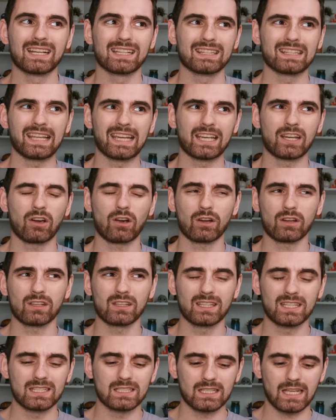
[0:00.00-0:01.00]
like
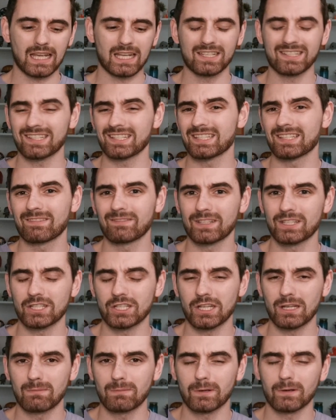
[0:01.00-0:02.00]
Hercules, and she's even
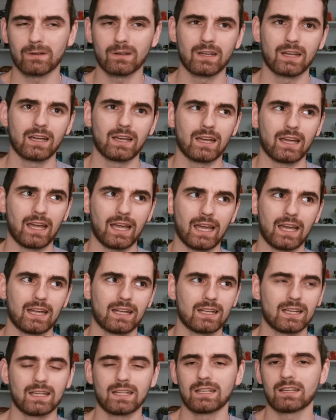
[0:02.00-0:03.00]
cheaper at
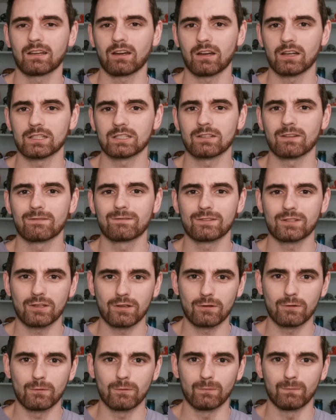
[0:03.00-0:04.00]
a cost of
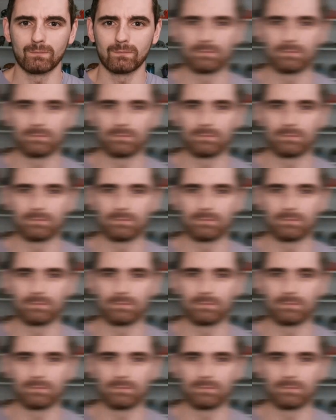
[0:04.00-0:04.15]
2.